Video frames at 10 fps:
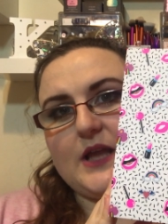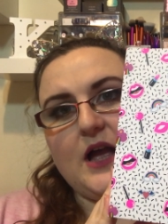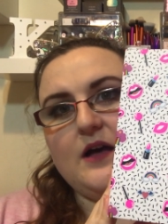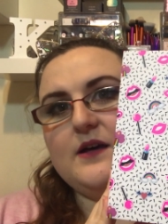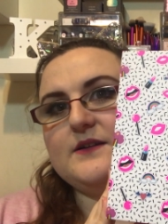
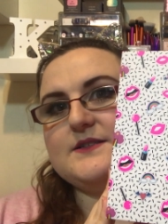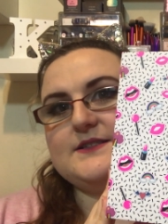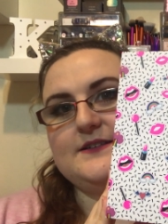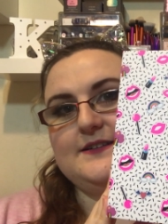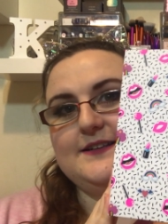
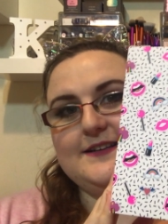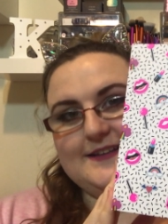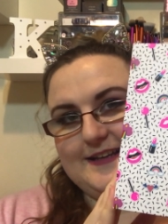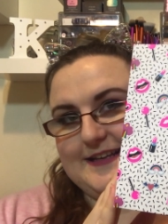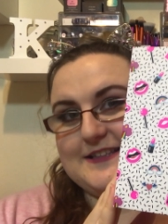hearts, and
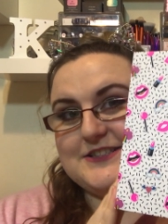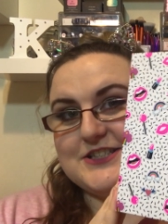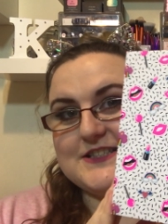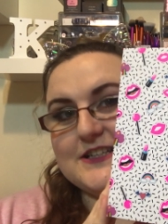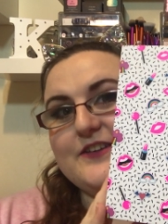
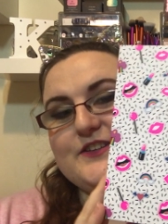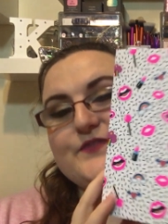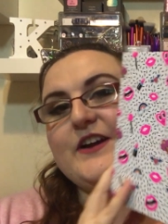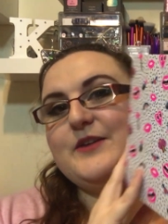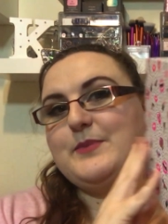
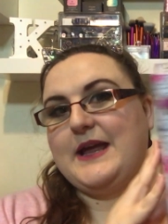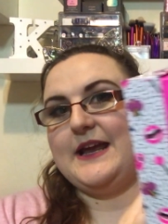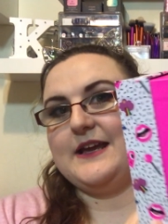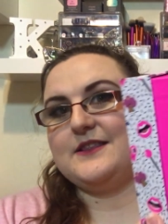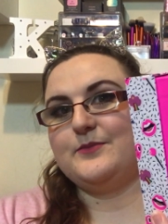it's very
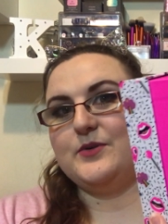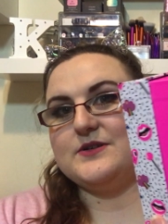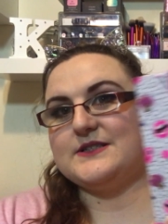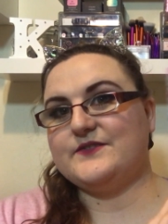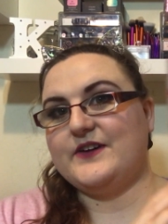pink. The
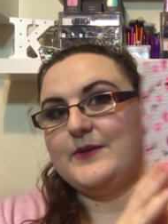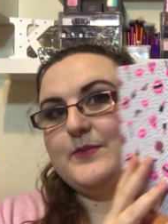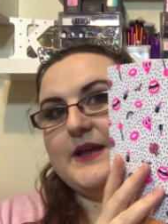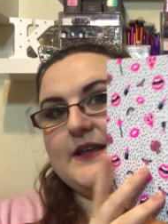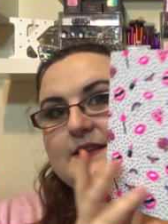box is very
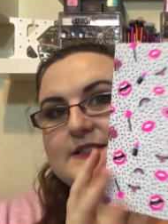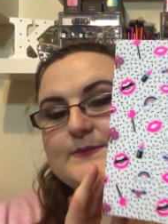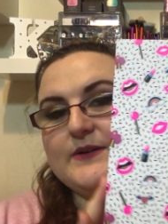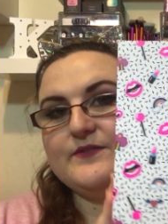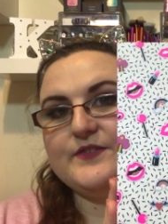pink this
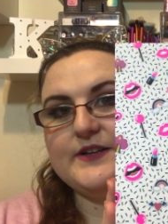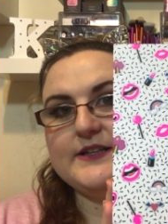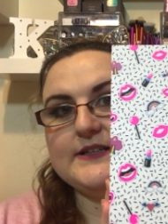month.